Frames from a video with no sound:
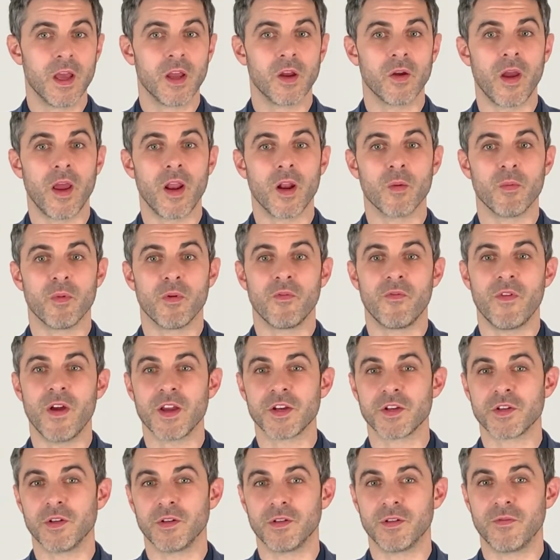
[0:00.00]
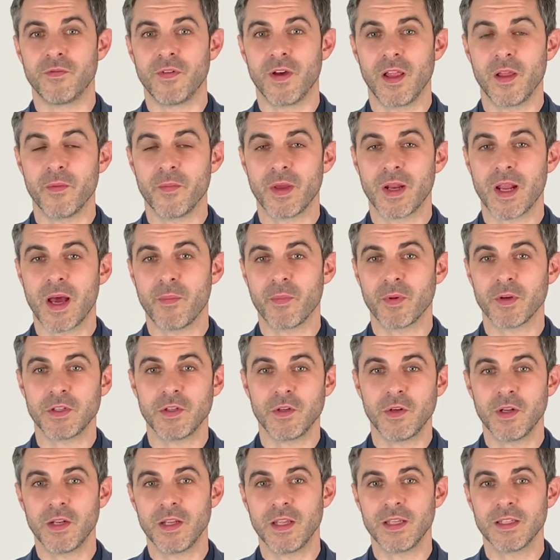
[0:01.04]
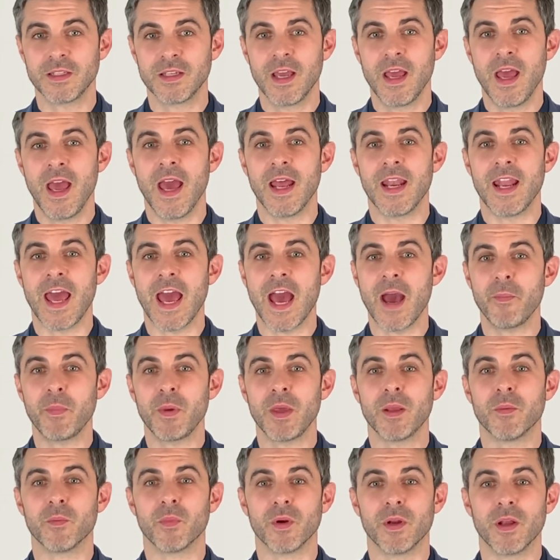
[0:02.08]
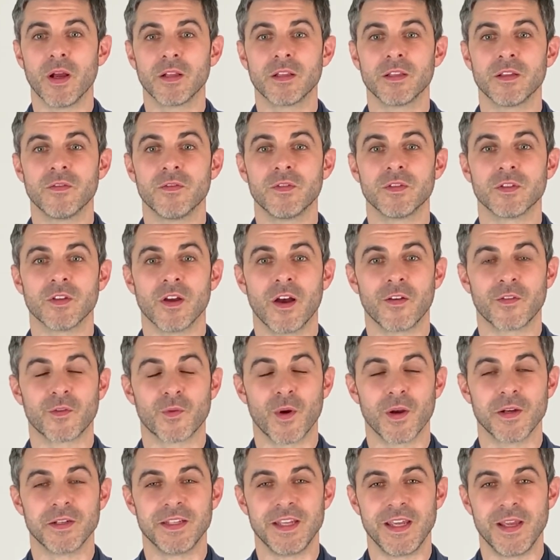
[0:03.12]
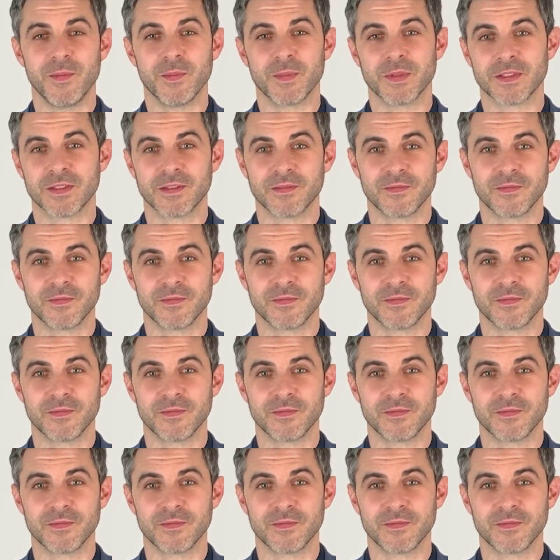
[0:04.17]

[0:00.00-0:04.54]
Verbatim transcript: greater professional development opportunities, and happy and productive software teams.